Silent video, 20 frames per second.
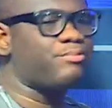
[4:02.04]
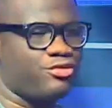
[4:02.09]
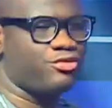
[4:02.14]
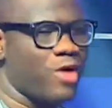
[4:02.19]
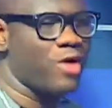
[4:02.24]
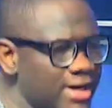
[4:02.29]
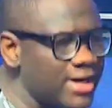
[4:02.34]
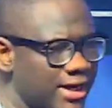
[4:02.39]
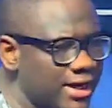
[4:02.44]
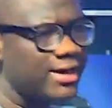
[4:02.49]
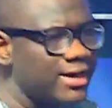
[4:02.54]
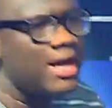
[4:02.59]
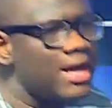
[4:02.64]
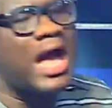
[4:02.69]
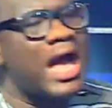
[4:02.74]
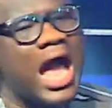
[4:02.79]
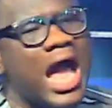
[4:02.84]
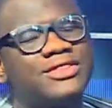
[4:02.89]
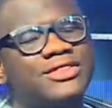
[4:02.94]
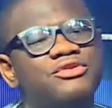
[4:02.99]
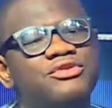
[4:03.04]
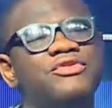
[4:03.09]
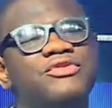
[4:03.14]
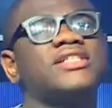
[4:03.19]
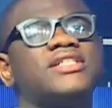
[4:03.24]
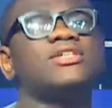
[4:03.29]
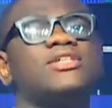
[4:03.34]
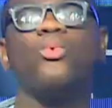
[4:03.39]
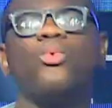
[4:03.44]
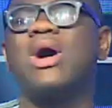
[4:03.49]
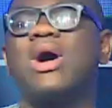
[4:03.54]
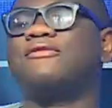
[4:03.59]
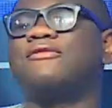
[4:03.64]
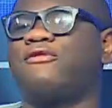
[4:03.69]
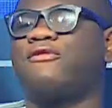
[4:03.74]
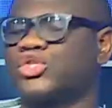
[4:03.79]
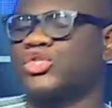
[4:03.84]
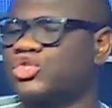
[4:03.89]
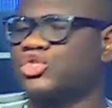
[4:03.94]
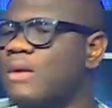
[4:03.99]
praying, and the reason why
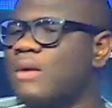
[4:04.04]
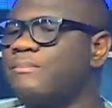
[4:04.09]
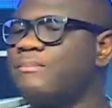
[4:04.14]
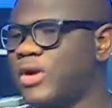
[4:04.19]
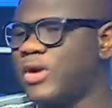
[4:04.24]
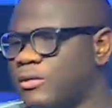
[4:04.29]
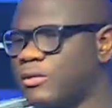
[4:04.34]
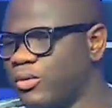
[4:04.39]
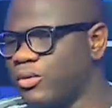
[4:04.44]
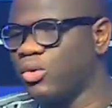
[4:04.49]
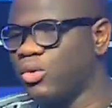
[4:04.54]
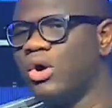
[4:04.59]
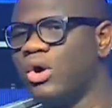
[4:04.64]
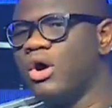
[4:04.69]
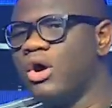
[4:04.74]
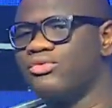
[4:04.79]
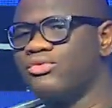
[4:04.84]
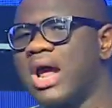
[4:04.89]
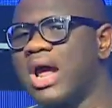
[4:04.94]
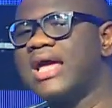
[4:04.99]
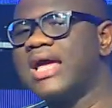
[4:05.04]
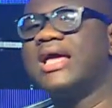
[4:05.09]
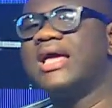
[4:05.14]
for some people, right,